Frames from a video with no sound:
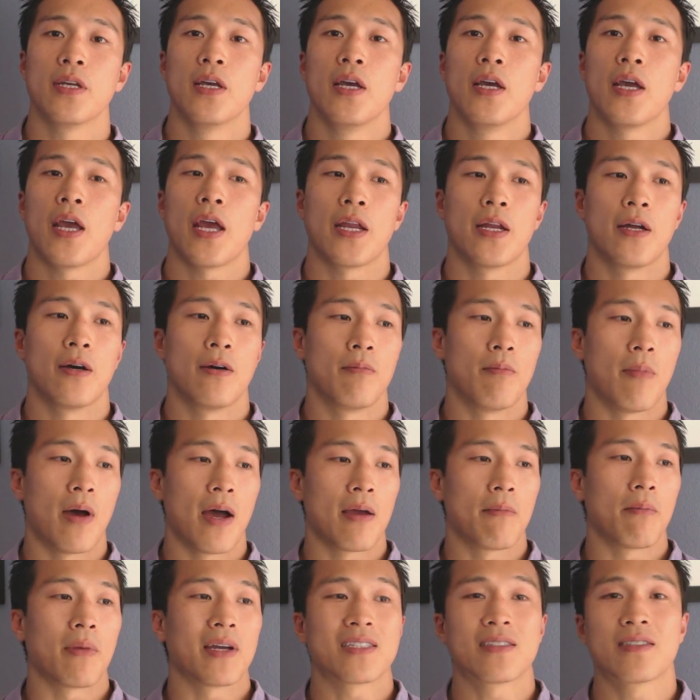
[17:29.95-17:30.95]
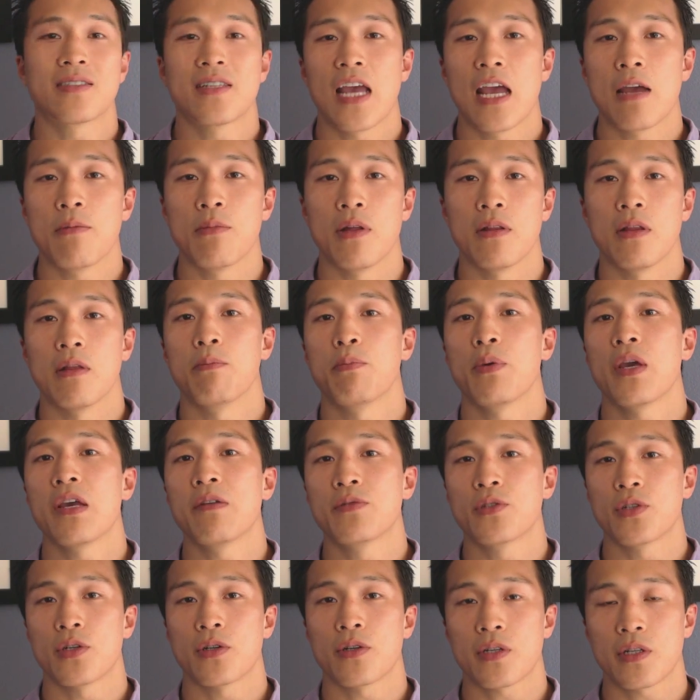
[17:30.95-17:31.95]
my salmon, the beef
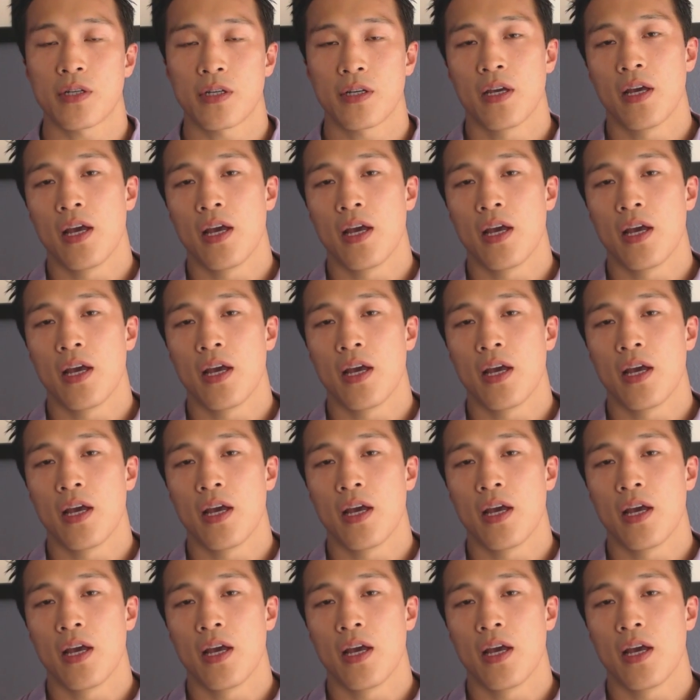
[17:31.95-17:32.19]
jerky.